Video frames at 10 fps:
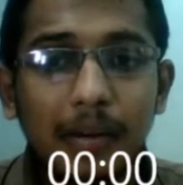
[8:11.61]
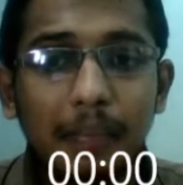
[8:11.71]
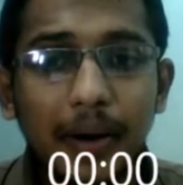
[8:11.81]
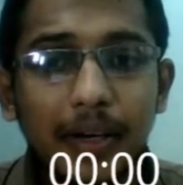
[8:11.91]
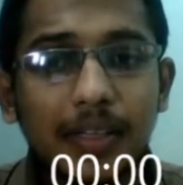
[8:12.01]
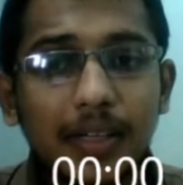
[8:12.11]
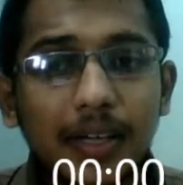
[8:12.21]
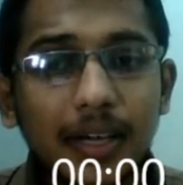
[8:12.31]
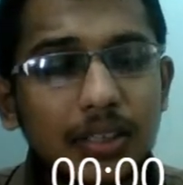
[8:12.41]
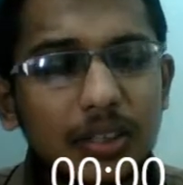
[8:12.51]
But in the
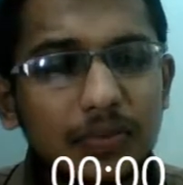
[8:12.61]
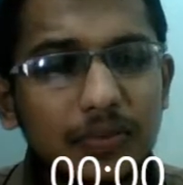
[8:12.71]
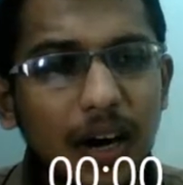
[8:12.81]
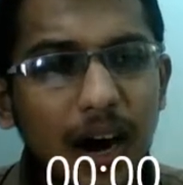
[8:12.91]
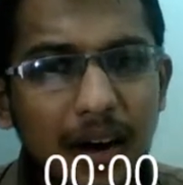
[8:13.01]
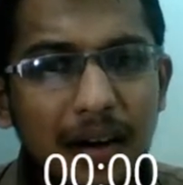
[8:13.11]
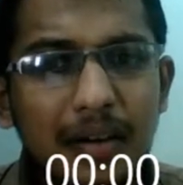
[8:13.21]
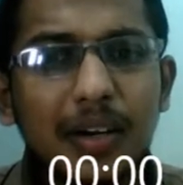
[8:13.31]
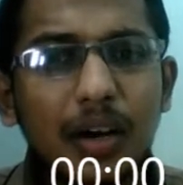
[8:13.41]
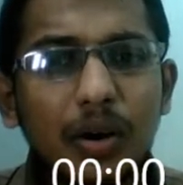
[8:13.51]
case of
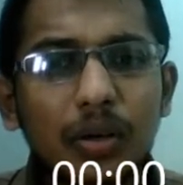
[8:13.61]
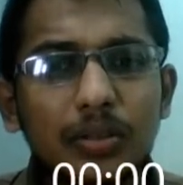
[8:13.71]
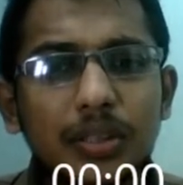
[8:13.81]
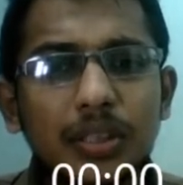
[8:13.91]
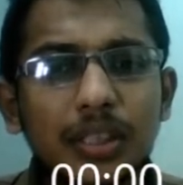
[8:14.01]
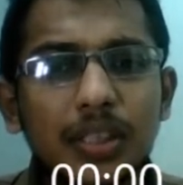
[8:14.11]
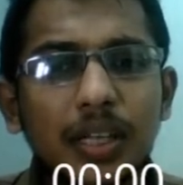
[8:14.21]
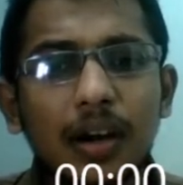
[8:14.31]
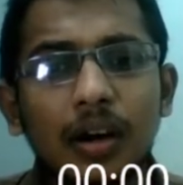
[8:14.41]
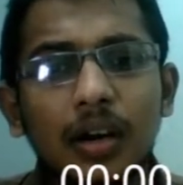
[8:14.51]
unwritten constitution, they
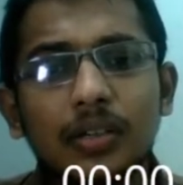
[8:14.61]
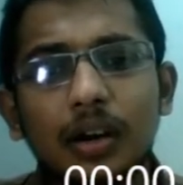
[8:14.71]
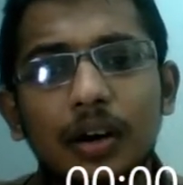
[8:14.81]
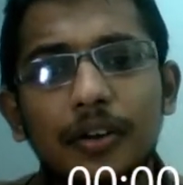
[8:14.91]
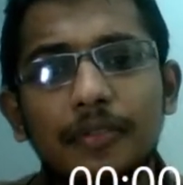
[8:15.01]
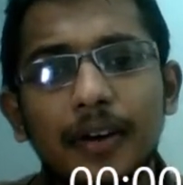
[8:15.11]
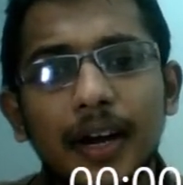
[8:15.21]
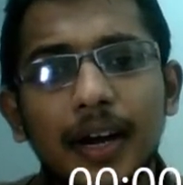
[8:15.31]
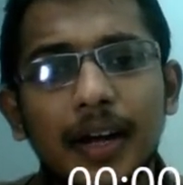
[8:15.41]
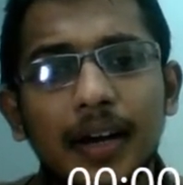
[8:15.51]
are not
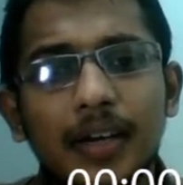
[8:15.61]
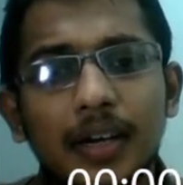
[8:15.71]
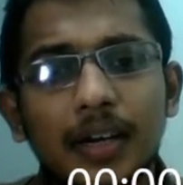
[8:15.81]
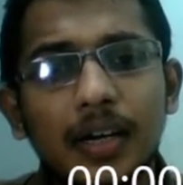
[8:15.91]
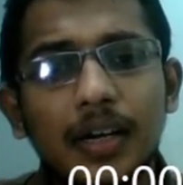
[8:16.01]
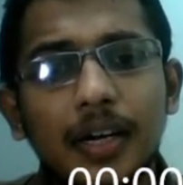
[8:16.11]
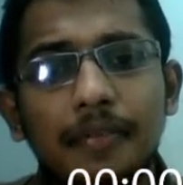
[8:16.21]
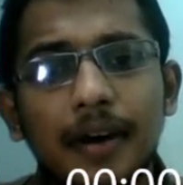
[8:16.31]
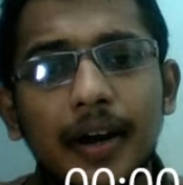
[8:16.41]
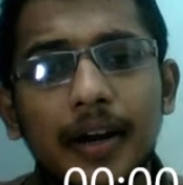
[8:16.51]
codified and
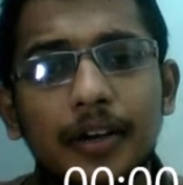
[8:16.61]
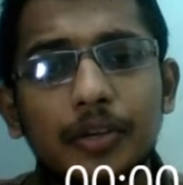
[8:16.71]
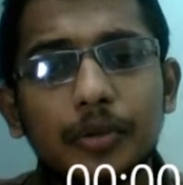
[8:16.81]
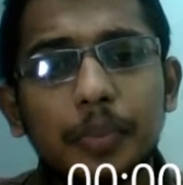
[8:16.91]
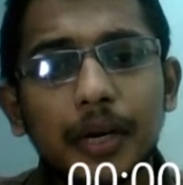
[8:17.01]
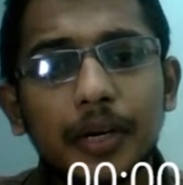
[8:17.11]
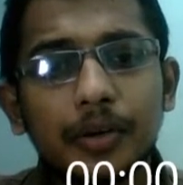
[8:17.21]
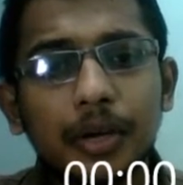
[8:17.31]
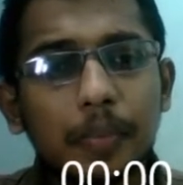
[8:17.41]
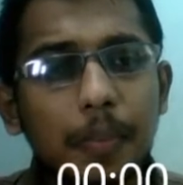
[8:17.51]
divided into
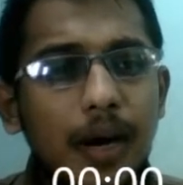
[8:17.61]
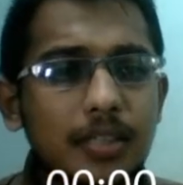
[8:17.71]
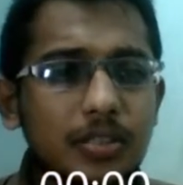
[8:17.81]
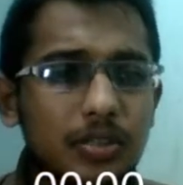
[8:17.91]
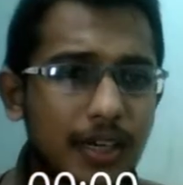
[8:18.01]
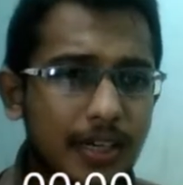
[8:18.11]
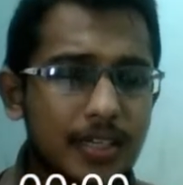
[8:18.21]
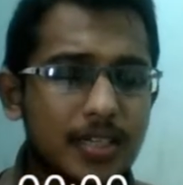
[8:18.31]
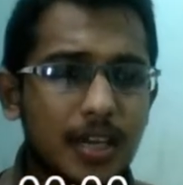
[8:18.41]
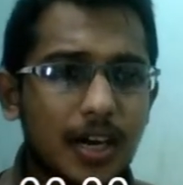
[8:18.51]
particular parts. So that
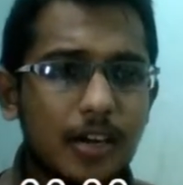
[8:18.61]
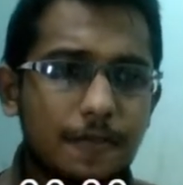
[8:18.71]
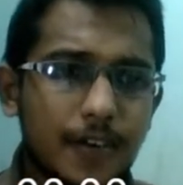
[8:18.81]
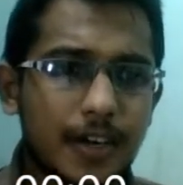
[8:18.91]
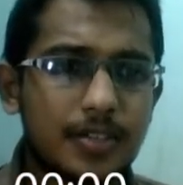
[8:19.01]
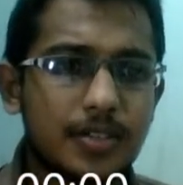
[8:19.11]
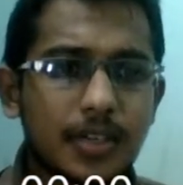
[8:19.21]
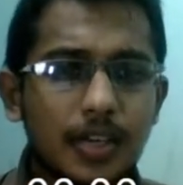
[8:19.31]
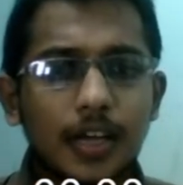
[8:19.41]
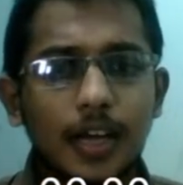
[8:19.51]
is a difference.
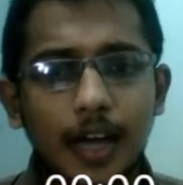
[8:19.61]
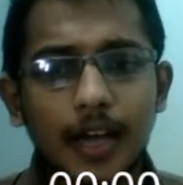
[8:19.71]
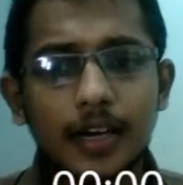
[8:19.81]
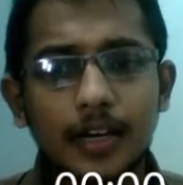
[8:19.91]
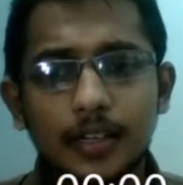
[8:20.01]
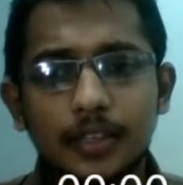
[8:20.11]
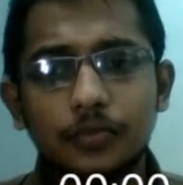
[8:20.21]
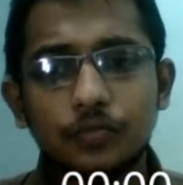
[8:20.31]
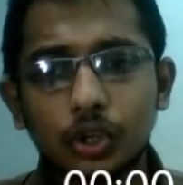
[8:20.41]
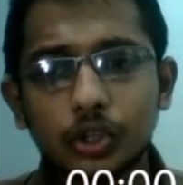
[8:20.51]
And the
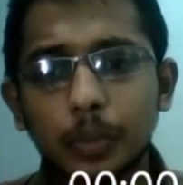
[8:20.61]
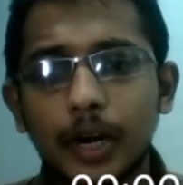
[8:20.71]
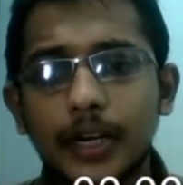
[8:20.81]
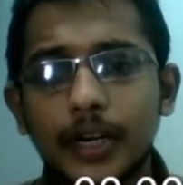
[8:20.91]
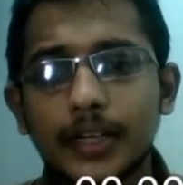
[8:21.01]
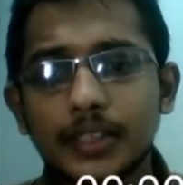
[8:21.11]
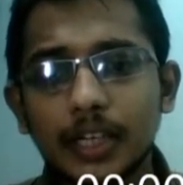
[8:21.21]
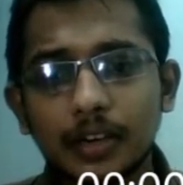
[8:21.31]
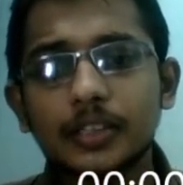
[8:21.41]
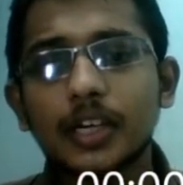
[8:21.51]
fourth point is, in
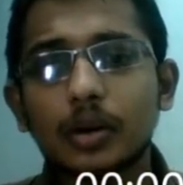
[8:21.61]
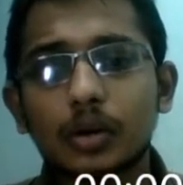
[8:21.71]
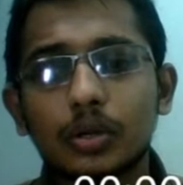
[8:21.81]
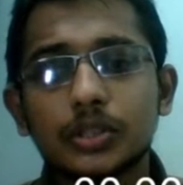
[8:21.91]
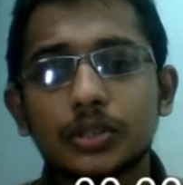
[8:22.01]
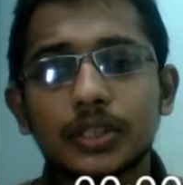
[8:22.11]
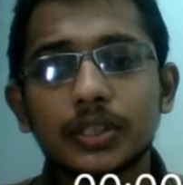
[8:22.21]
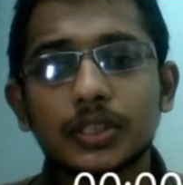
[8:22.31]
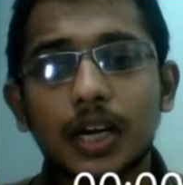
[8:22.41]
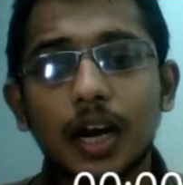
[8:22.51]
written
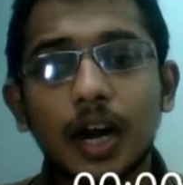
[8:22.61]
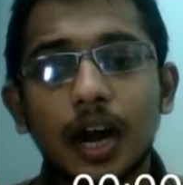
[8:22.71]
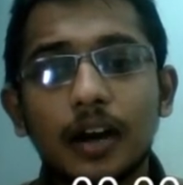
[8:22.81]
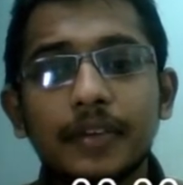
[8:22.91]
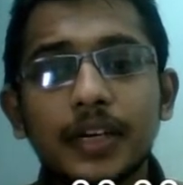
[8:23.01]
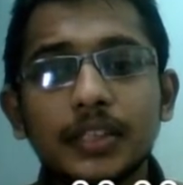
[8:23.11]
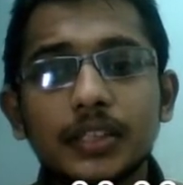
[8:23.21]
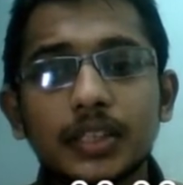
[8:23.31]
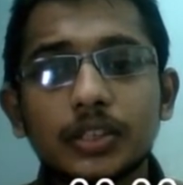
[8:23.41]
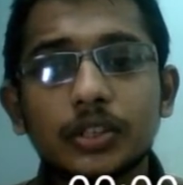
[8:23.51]
constitutions,
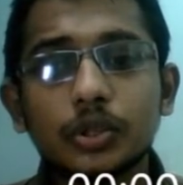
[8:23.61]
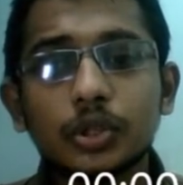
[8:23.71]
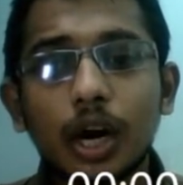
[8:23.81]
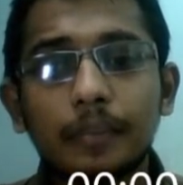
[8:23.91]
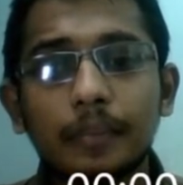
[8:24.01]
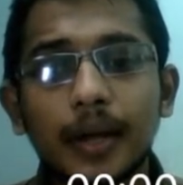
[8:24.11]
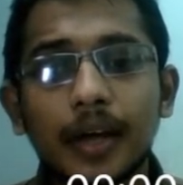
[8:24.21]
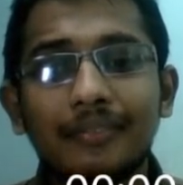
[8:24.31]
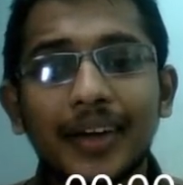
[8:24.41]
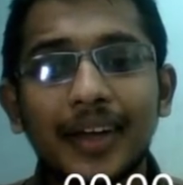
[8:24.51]
conventions do not play a
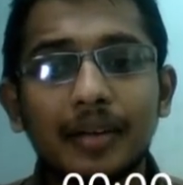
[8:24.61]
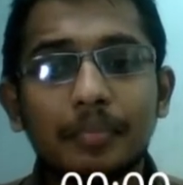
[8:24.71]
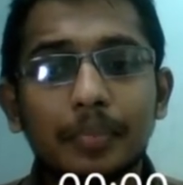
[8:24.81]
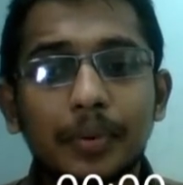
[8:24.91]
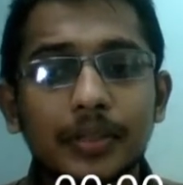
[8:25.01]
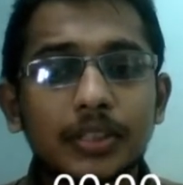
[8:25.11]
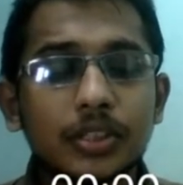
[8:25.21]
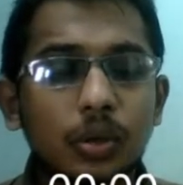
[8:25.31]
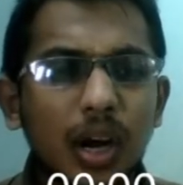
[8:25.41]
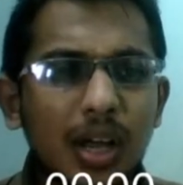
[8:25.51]
very important
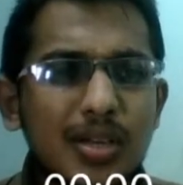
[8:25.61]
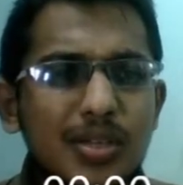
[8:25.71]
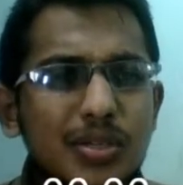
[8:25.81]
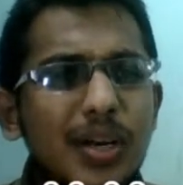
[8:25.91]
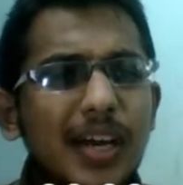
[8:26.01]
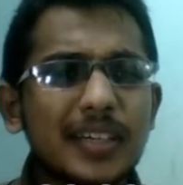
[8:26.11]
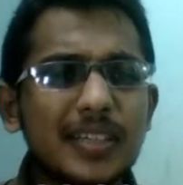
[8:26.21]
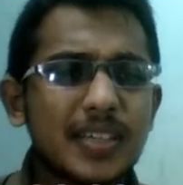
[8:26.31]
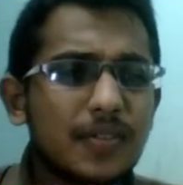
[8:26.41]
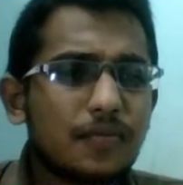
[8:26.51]
role. So let us
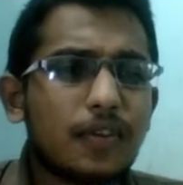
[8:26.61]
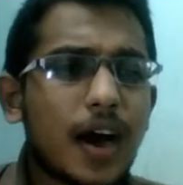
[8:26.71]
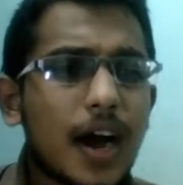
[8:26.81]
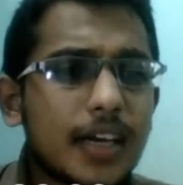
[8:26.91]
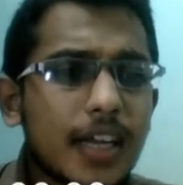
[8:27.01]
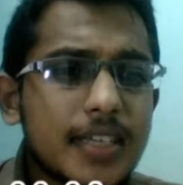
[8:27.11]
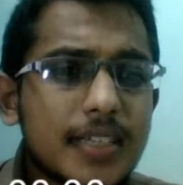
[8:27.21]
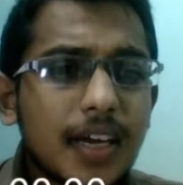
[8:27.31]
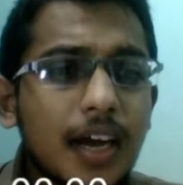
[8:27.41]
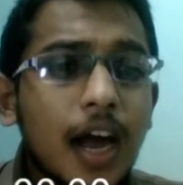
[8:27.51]
see what is
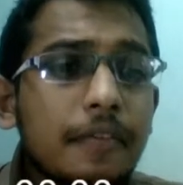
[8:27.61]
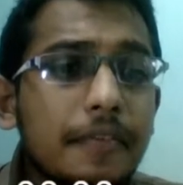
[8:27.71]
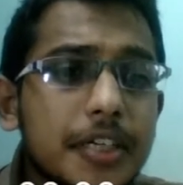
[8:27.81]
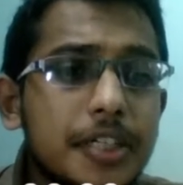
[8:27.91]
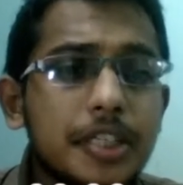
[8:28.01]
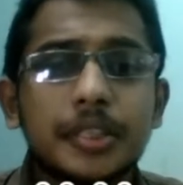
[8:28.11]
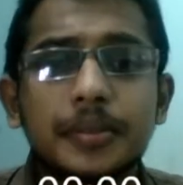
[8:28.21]
a convention.